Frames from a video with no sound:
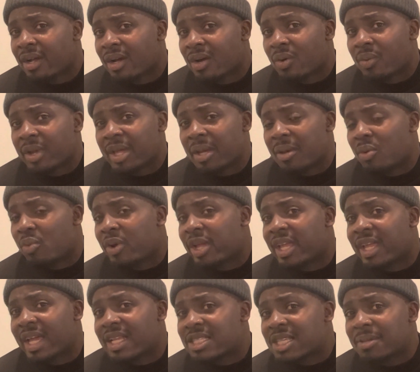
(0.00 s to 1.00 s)
We
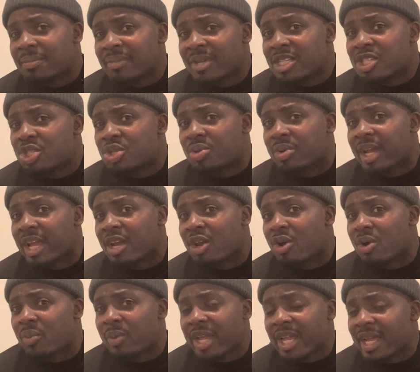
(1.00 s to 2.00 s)
get to mistreat
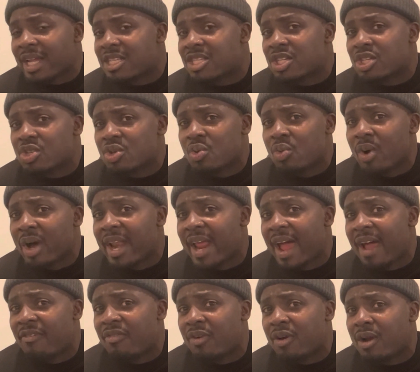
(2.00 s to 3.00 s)
her, we get to do
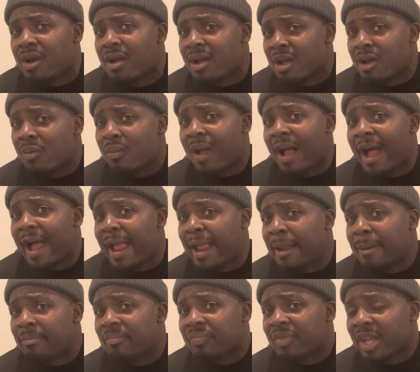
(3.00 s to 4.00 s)
whatever,
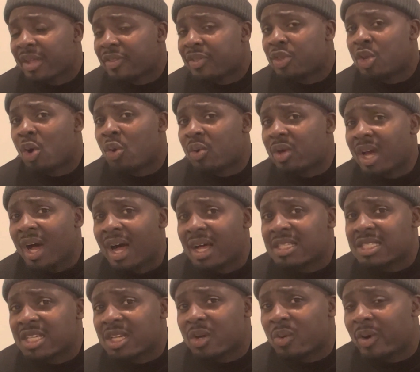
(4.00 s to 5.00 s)
right? No
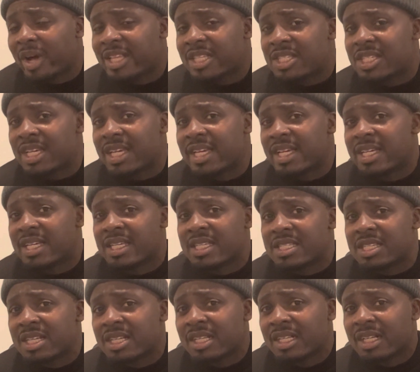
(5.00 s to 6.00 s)

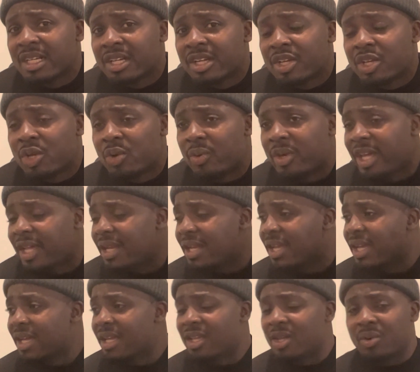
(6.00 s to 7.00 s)
consequences. You
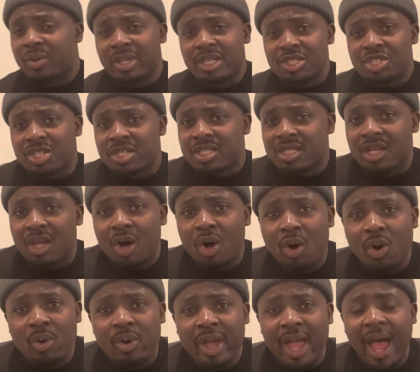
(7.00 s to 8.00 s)
can just
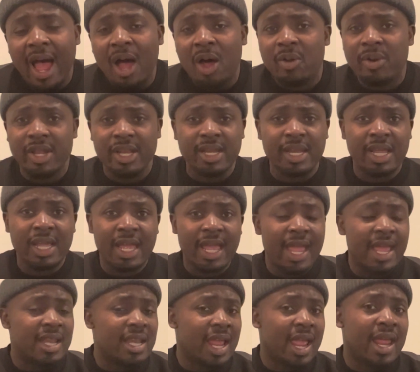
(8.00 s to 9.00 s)
go out
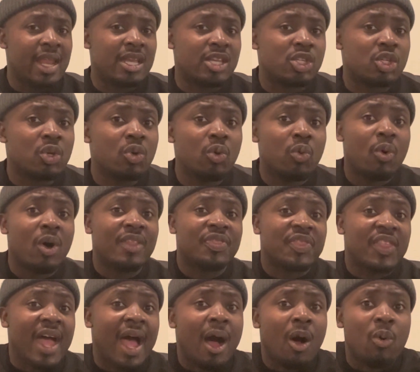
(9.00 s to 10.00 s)
and do what
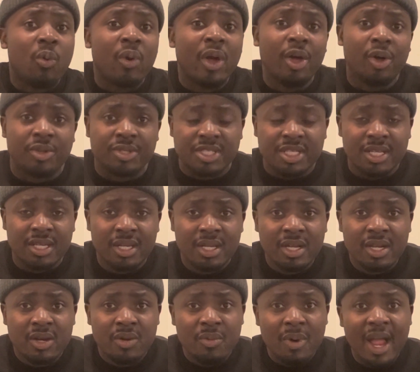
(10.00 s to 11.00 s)
thou wilt,
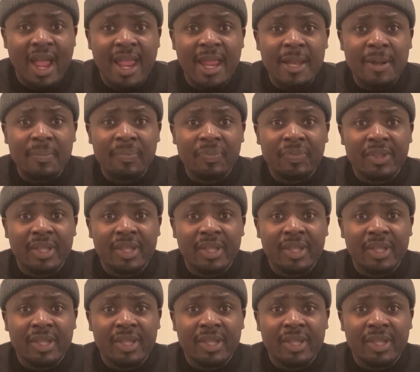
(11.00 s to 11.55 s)
right?